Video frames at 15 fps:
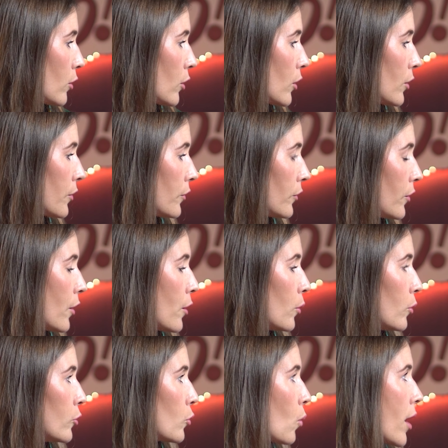
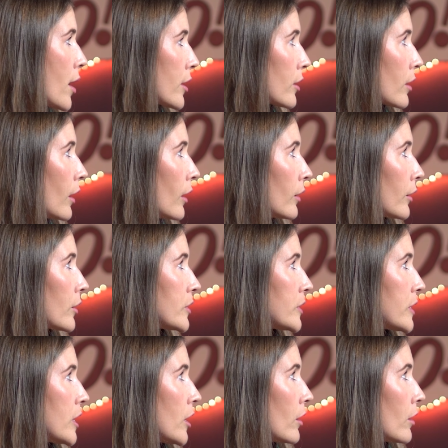earth-toned
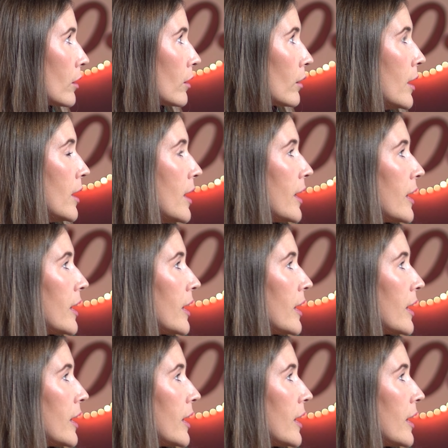watercolors here